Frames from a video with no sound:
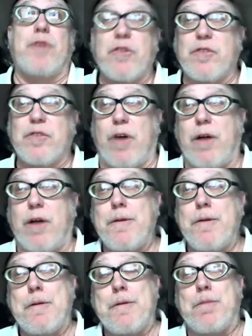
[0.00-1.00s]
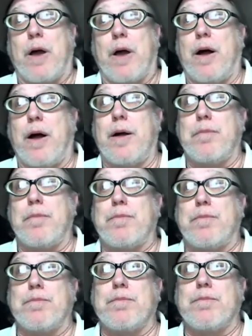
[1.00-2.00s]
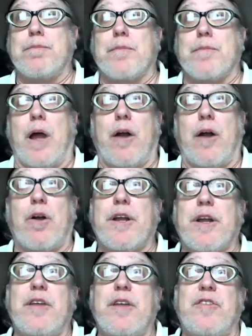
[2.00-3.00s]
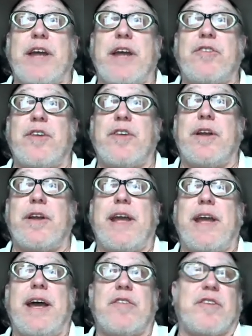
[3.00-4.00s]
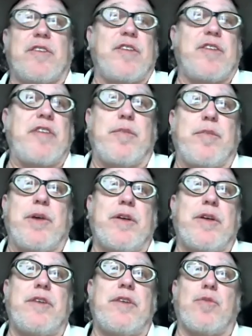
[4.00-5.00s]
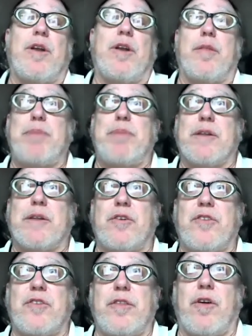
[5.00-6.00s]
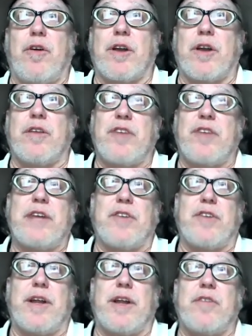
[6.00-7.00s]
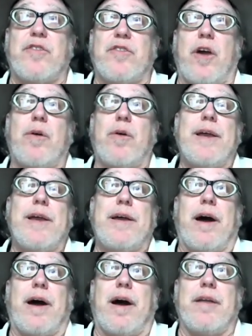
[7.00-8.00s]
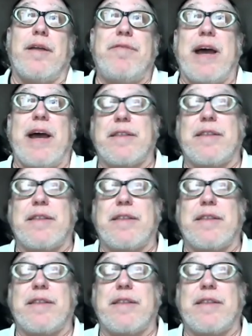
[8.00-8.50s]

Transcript: of all, our organization has accessibility as one of the pillars of the organization. And so, in fact,